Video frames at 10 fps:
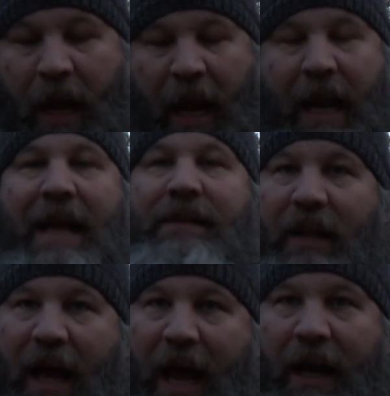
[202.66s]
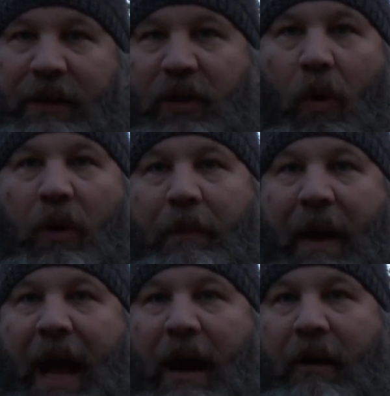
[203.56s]
and that slide is going to
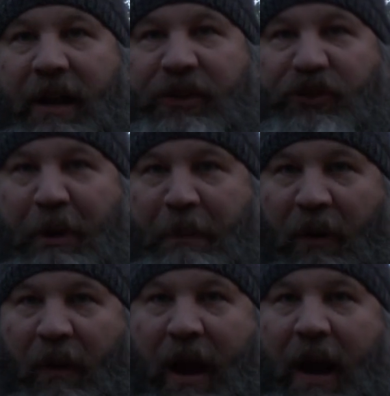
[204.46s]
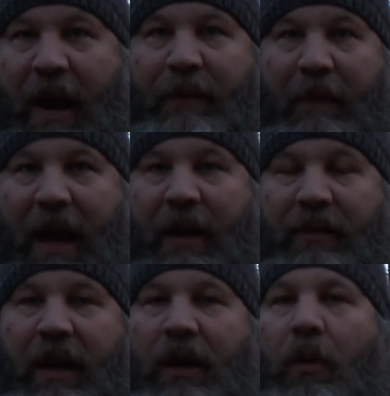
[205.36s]
battery and it's stripping around out of the
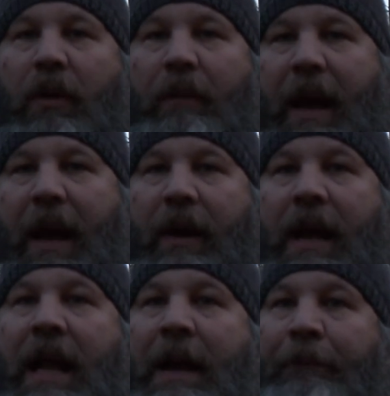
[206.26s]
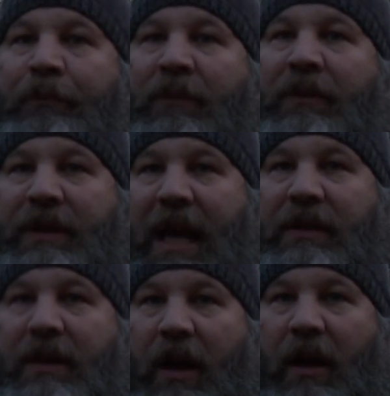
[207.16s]
magazine and going to battery,
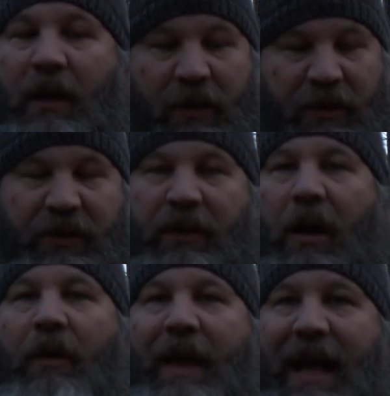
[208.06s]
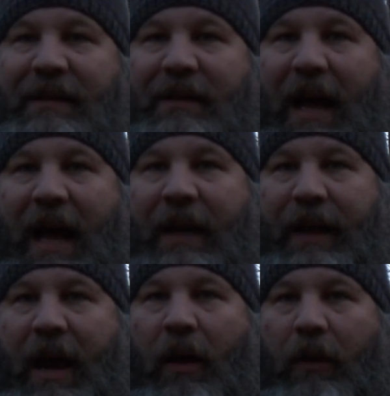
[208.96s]
that's going to slow that slide
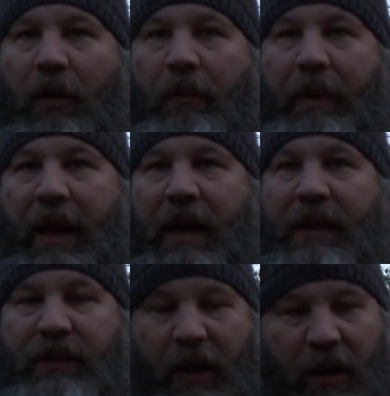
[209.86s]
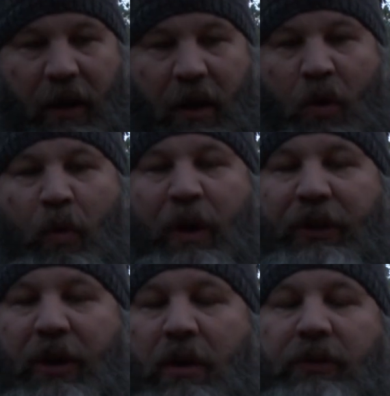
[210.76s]
down a little bit. It's going to
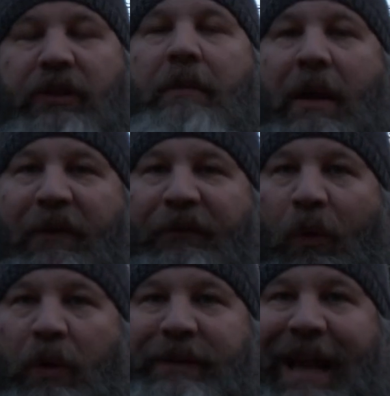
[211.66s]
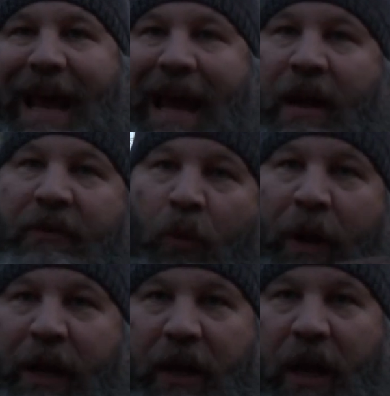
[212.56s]
reduce the amount of force it has
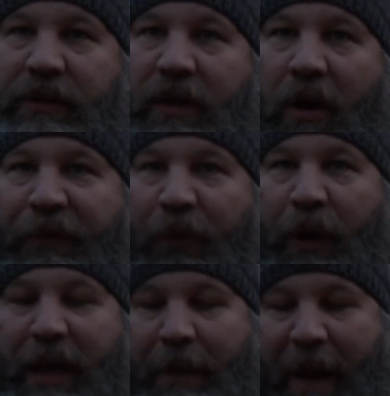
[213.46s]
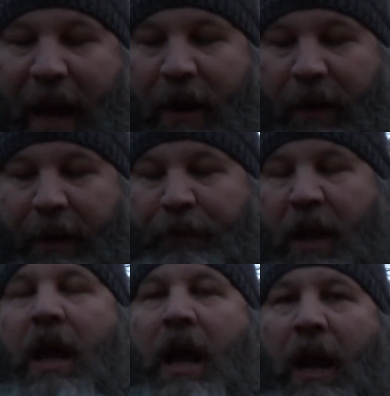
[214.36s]
when it does go fully into battery.
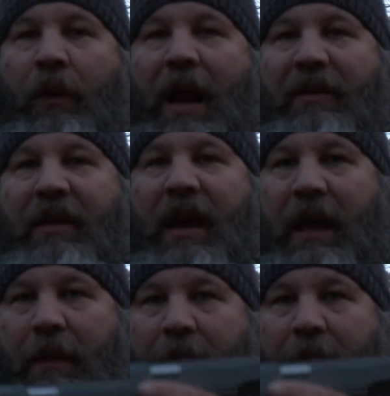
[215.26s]
And when I say into